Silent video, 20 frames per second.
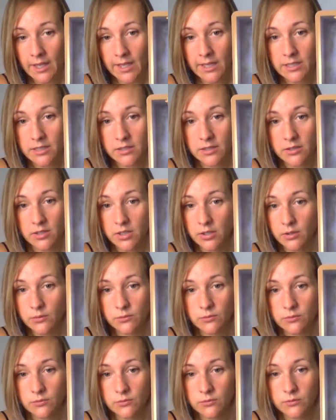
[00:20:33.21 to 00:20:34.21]
and they
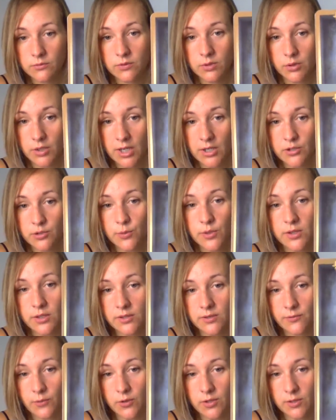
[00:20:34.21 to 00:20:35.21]
don't, they're not doing
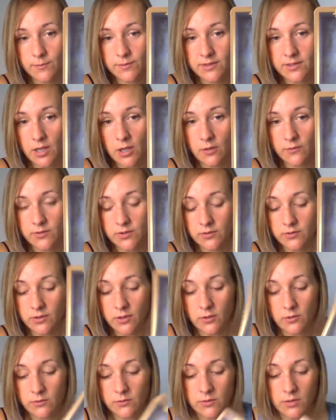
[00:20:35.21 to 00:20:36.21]
this for themselves. And
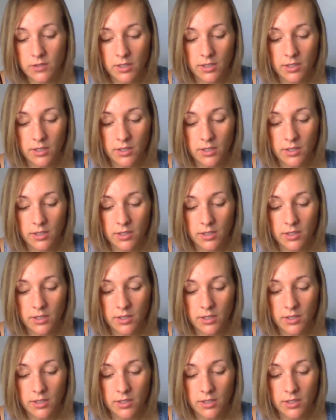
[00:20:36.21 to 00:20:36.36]
so